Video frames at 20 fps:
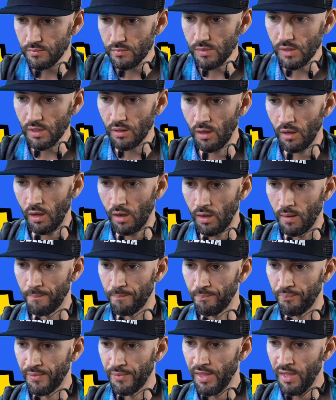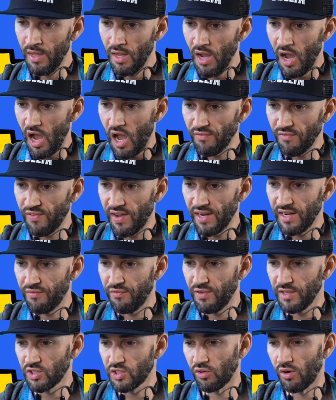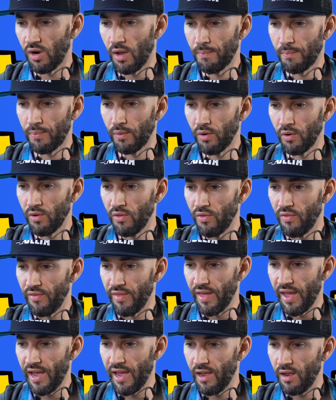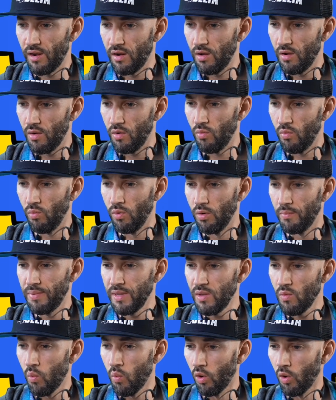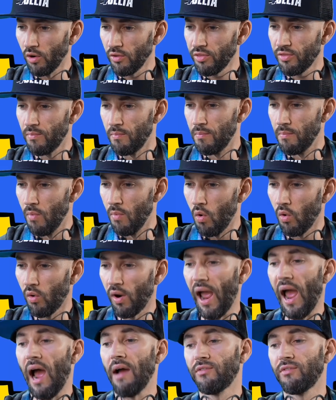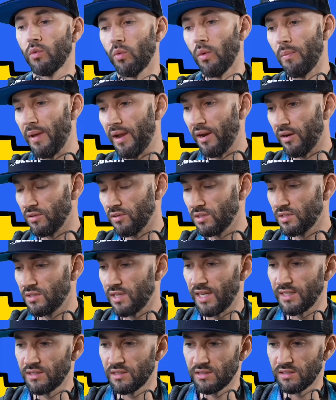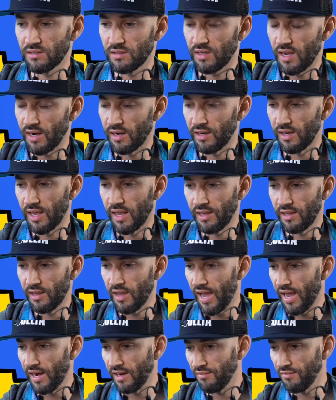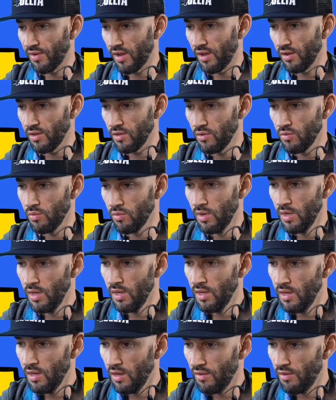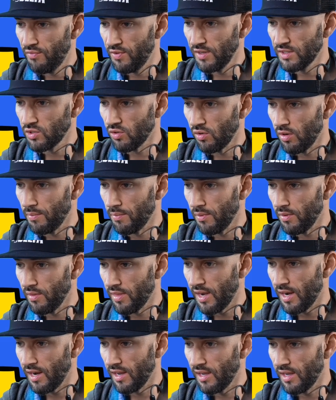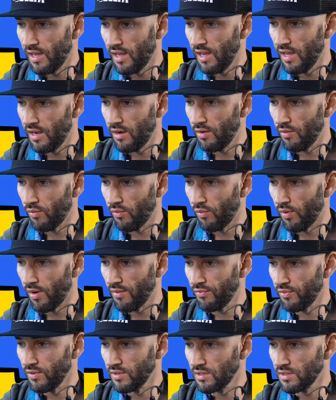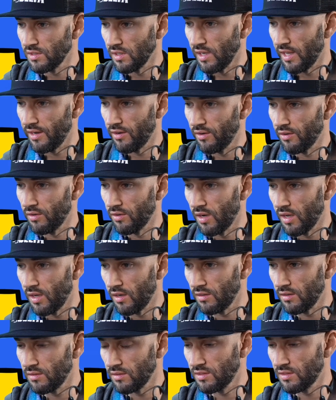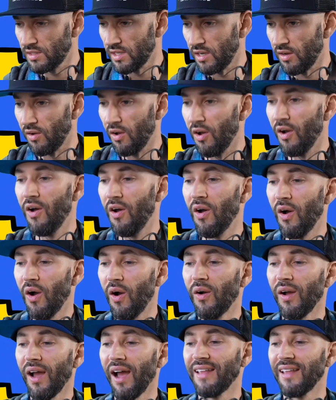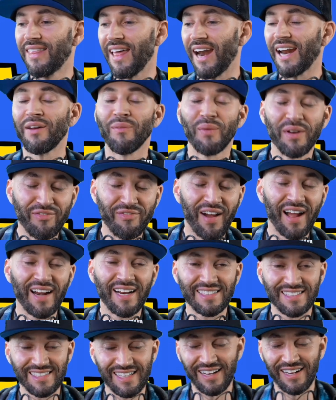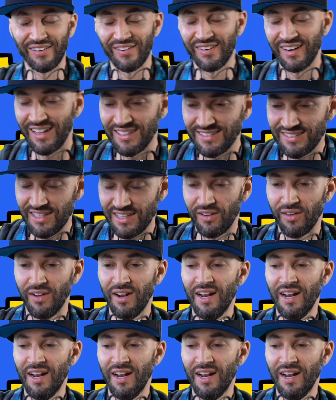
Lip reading: I'll find a fixer upper that will be worth more after repairs. That's kind of like adding value. A fixer upper that I can reference later, not sell. That I can refinance later, not sell.